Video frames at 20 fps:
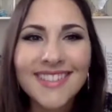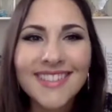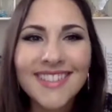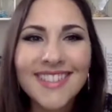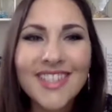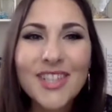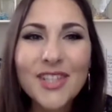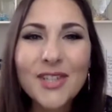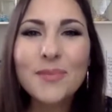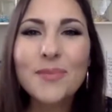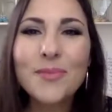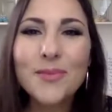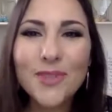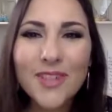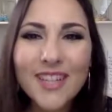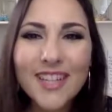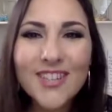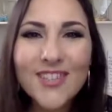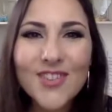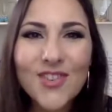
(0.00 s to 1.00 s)
Good
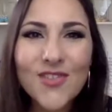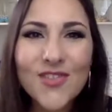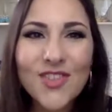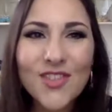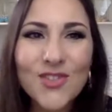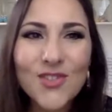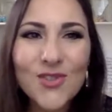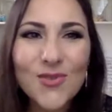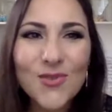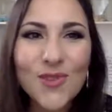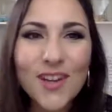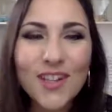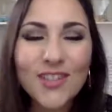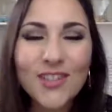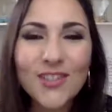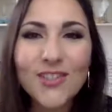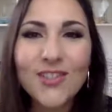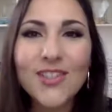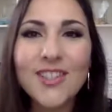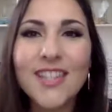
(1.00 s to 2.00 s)
morning, Driven
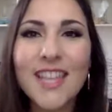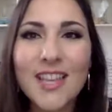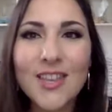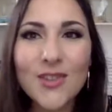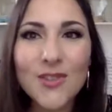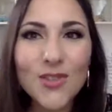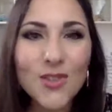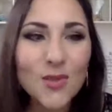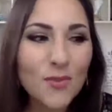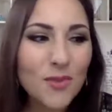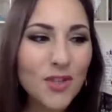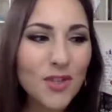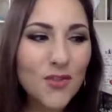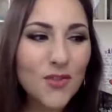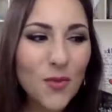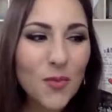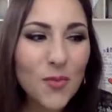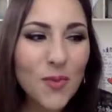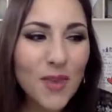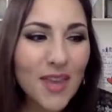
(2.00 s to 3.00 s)
Directors. Thank you so much
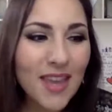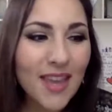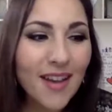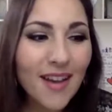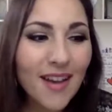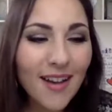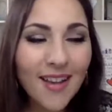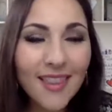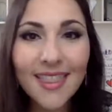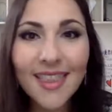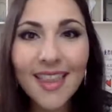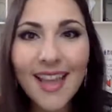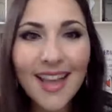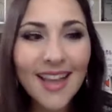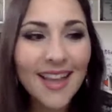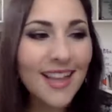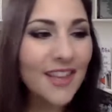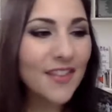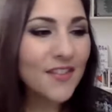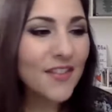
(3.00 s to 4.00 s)
for being on
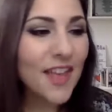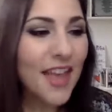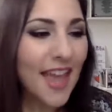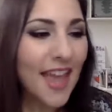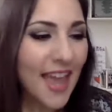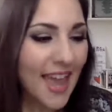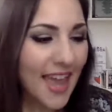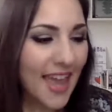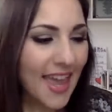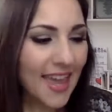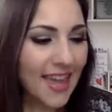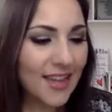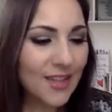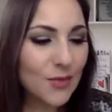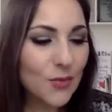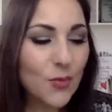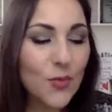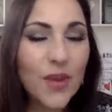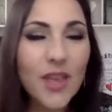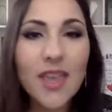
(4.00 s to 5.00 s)
live.
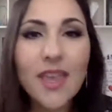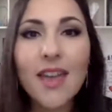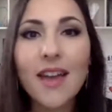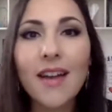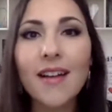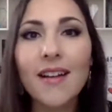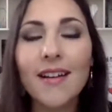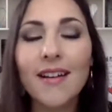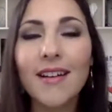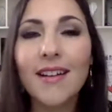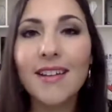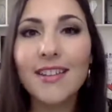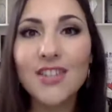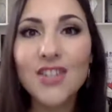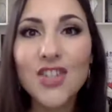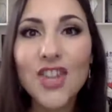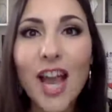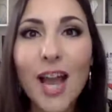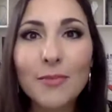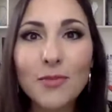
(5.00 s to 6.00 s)
And we are on
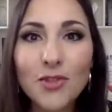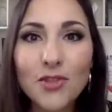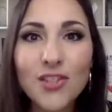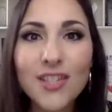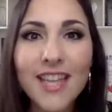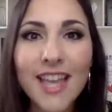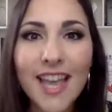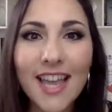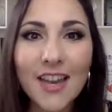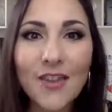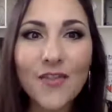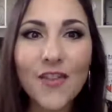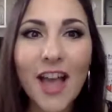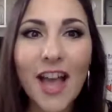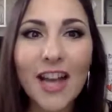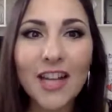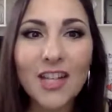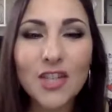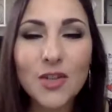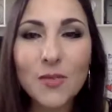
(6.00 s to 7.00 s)
Chapter 10 of
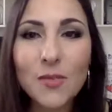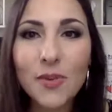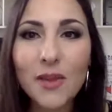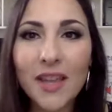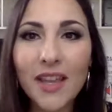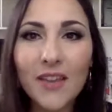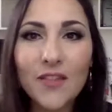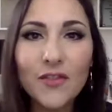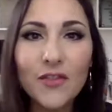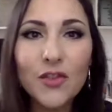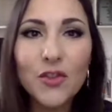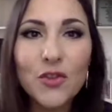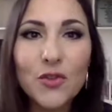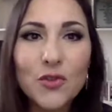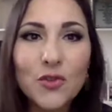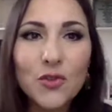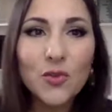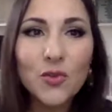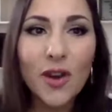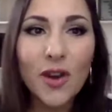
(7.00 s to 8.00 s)
Action Plan for New
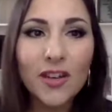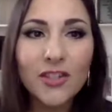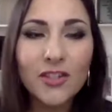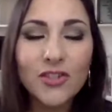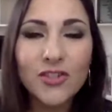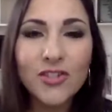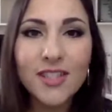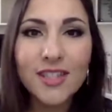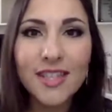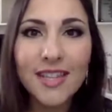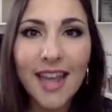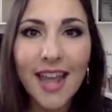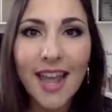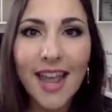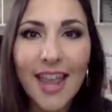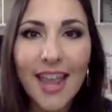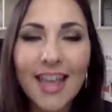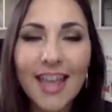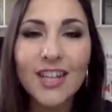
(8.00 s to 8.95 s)
Directors today.